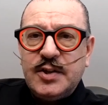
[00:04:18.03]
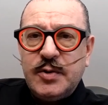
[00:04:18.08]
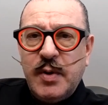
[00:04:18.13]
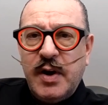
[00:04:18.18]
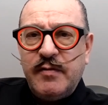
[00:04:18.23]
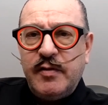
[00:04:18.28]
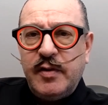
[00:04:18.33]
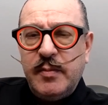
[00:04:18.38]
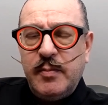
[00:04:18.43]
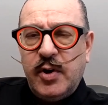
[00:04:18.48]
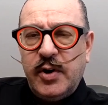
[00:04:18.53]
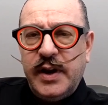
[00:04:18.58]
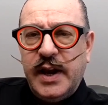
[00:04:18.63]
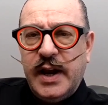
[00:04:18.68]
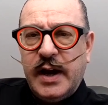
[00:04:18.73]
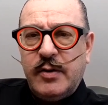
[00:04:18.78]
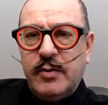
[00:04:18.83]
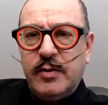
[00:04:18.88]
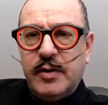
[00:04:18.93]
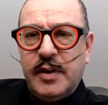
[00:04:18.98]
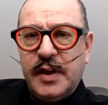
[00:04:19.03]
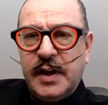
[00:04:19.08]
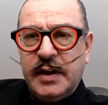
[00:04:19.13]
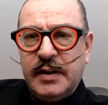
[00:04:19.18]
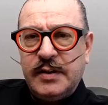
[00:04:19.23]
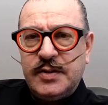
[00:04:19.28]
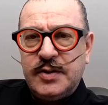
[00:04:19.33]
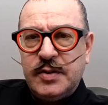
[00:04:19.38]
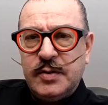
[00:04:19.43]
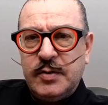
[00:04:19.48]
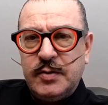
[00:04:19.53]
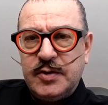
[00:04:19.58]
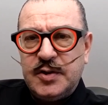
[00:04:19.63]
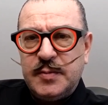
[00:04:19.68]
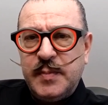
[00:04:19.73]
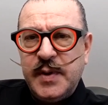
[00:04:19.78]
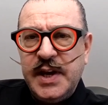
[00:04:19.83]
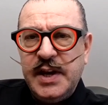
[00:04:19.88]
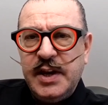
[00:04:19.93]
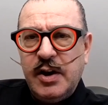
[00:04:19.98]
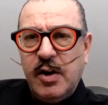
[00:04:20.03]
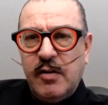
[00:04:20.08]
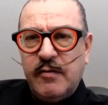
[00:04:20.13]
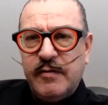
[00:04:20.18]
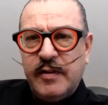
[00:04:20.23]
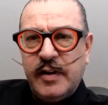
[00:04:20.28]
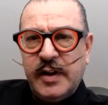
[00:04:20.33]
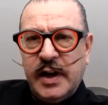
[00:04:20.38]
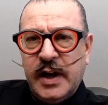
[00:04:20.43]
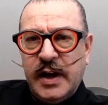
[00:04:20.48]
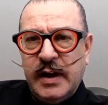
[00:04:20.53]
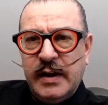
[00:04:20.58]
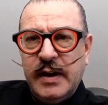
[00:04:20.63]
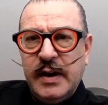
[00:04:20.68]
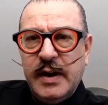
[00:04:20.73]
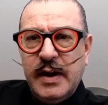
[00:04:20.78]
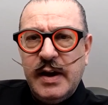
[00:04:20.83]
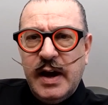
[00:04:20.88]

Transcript: to everybody I could think to speak of, and I